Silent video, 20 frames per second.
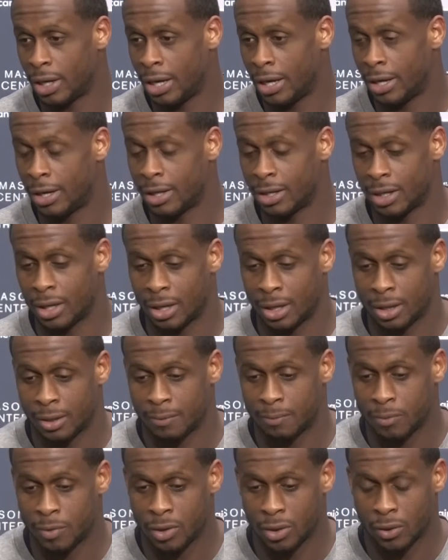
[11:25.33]
And, you
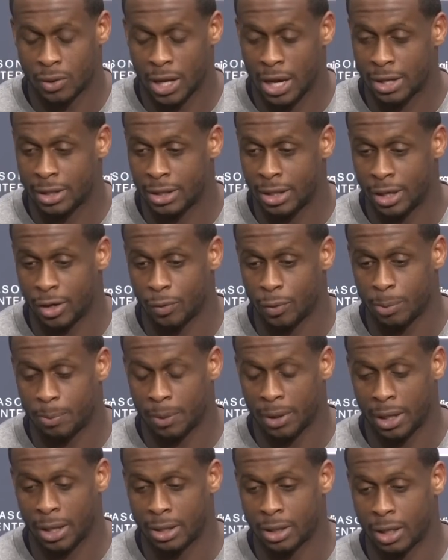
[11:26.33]
know, that year we
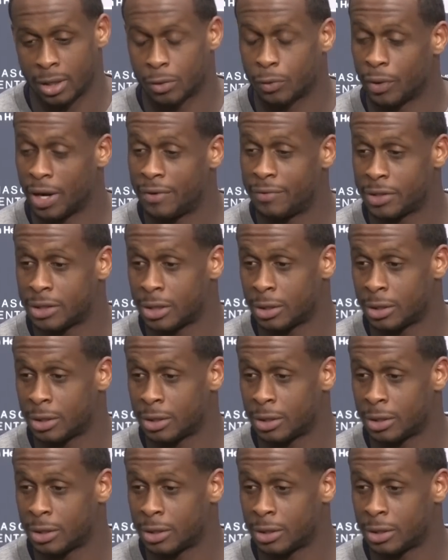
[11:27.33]
played the Ravens